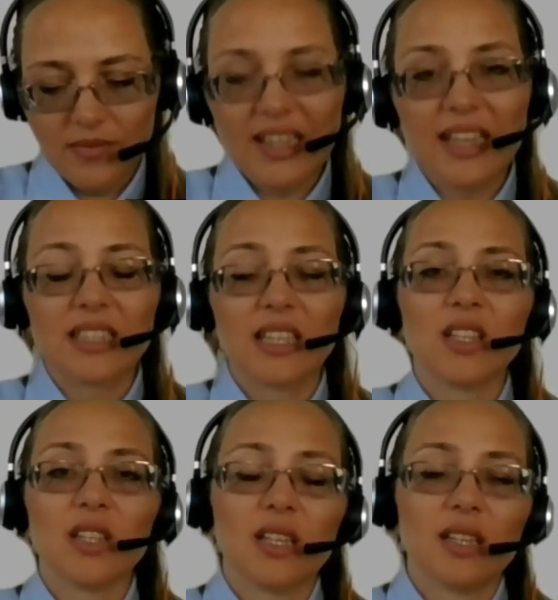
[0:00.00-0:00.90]

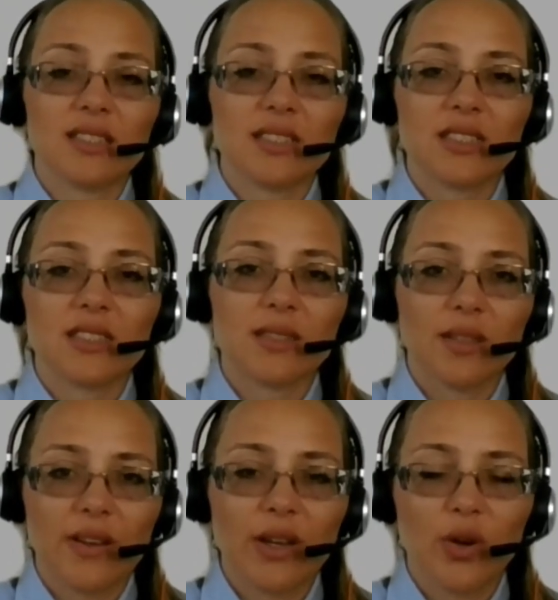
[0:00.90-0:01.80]
Latinas
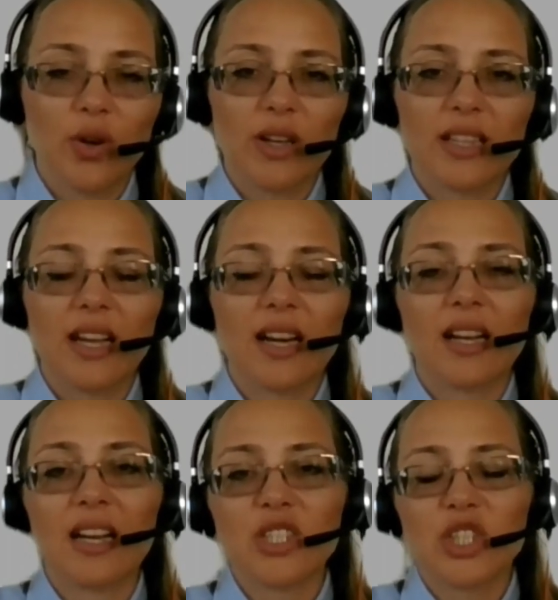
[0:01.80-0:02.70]
if I call it, are
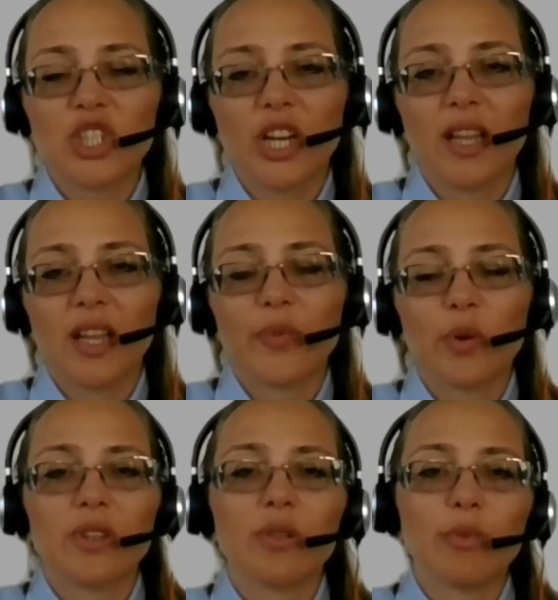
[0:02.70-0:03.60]
ashamed
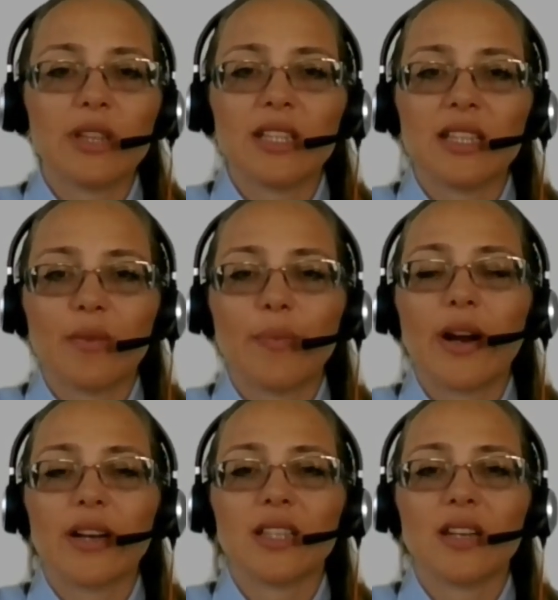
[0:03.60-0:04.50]
to admit that their
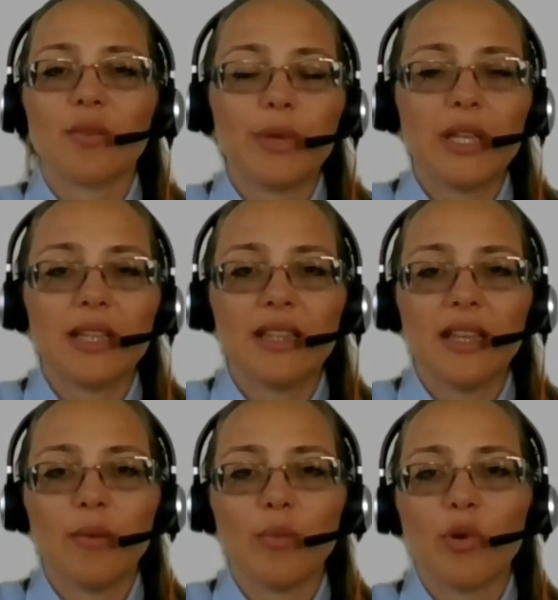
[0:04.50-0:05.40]
partner beat
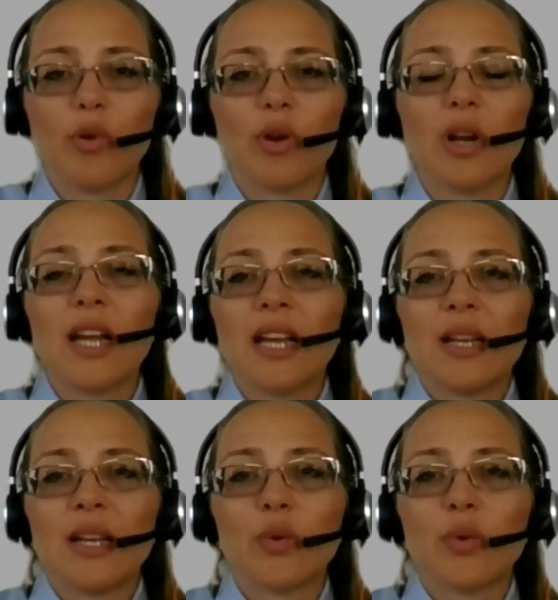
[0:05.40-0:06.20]
them or they